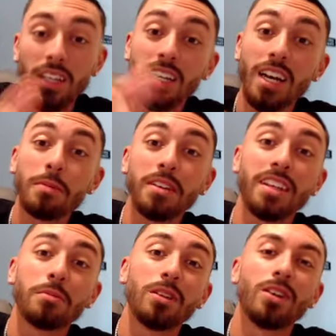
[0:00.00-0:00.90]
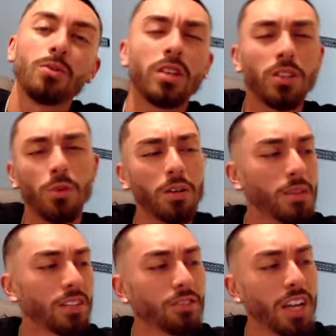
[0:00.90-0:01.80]
Comment down below what you want me
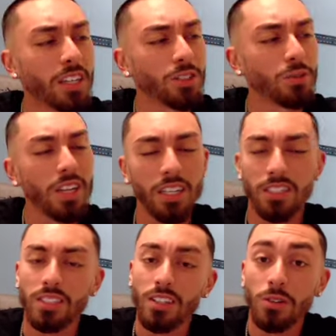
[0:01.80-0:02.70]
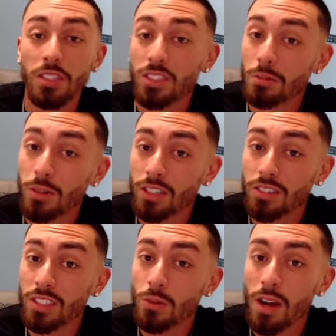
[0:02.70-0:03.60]
to react to next. You know, it's your boy
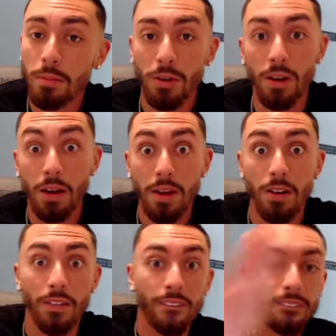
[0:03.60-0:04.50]
Grizzy Guapo. I'm out.